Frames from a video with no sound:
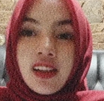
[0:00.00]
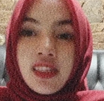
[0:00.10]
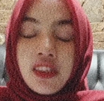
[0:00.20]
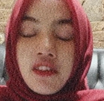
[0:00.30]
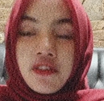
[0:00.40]

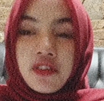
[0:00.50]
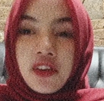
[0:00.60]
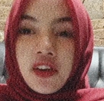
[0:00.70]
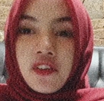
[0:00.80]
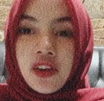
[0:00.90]
If
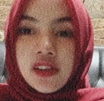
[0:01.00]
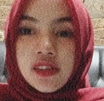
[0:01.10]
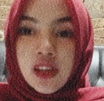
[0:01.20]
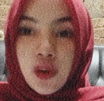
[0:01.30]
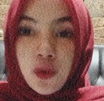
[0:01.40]
there is
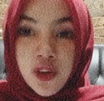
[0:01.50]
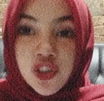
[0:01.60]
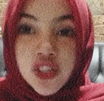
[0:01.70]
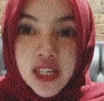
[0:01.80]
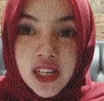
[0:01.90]
a
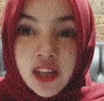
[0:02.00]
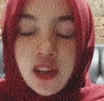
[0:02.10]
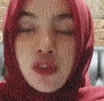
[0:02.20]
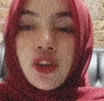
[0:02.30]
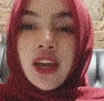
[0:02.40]
question,
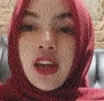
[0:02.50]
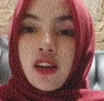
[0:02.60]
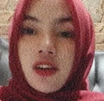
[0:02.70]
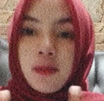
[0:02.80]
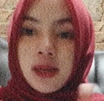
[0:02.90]
you can
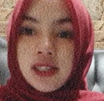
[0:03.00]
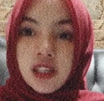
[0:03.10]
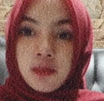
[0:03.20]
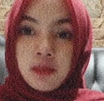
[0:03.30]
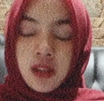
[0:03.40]
comment
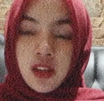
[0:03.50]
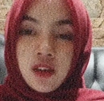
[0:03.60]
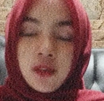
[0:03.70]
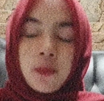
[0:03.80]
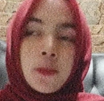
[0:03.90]
down
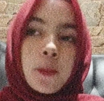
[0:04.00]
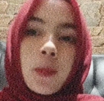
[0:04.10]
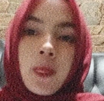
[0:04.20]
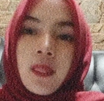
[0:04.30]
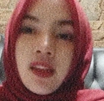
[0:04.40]
below.
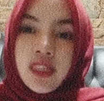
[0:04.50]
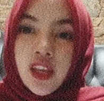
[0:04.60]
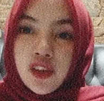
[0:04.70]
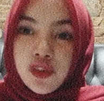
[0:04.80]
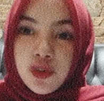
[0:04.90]

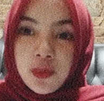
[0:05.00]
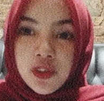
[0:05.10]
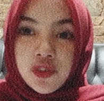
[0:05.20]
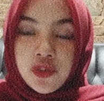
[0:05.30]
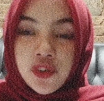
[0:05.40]
Thank you so much
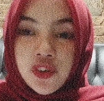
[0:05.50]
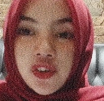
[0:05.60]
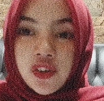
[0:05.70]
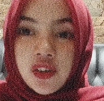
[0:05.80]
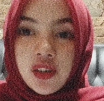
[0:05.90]

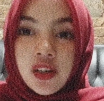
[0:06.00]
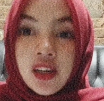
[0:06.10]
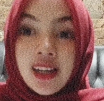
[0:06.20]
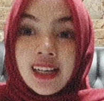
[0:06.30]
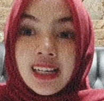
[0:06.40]
for
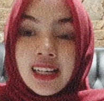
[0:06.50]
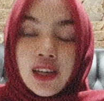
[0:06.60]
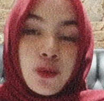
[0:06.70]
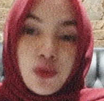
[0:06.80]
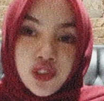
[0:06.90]

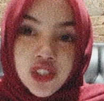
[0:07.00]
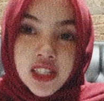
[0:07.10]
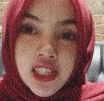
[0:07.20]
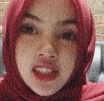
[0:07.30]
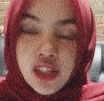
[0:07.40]

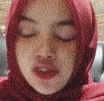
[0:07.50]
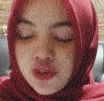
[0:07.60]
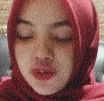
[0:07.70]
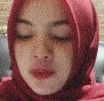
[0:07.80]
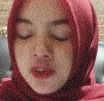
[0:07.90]
watching. Thank you
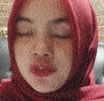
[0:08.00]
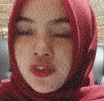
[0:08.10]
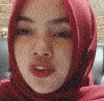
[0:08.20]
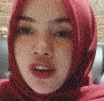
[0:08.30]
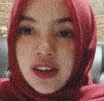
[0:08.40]
so much for
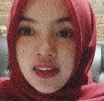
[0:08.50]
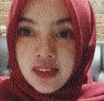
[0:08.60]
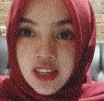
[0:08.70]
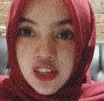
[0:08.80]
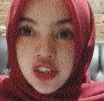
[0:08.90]
your kind
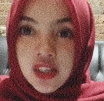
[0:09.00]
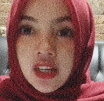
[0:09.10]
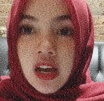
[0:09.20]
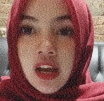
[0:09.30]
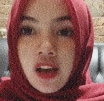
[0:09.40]
attention.
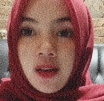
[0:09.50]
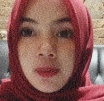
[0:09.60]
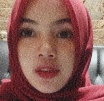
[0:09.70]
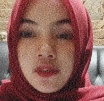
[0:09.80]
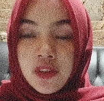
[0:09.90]
I hope
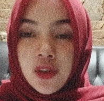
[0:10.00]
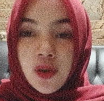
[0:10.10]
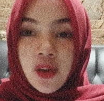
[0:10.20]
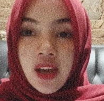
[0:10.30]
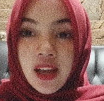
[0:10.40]
this
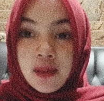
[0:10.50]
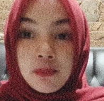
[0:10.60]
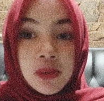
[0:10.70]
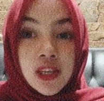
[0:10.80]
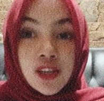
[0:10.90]
video can
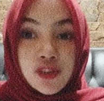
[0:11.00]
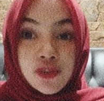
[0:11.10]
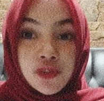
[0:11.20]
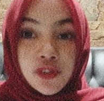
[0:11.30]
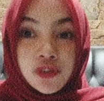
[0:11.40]
be
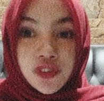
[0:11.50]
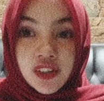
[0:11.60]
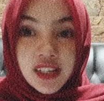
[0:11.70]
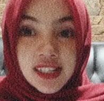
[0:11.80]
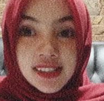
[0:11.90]
useful for
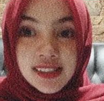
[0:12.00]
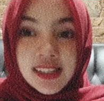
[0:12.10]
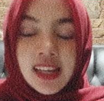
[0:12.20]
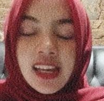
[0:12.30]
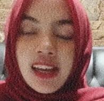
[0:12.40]
us,
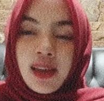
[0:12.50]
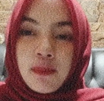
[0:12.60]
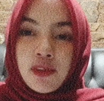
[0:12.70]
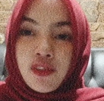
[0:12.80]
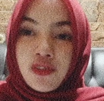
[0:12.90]
can
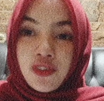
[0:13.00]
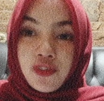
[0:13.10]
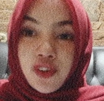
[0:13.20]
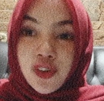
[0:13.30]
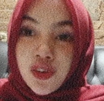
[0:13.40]
be useful
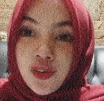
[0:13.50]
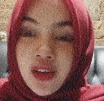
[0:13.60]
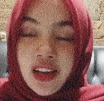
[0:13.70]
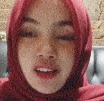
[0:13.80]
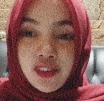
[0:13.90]
for you,
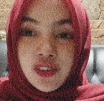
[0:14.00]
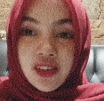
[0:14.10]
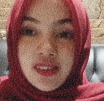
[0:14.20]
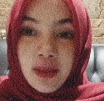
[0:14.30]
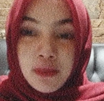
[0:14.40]
and also
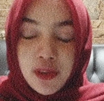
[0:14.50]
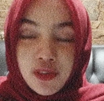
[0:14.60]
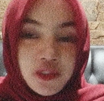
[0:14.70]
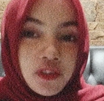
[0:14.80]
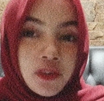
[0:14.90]
it can be
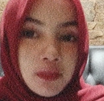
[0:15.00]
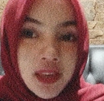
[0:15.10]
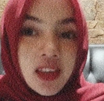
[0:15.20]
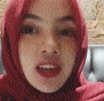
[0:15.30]
useful for me.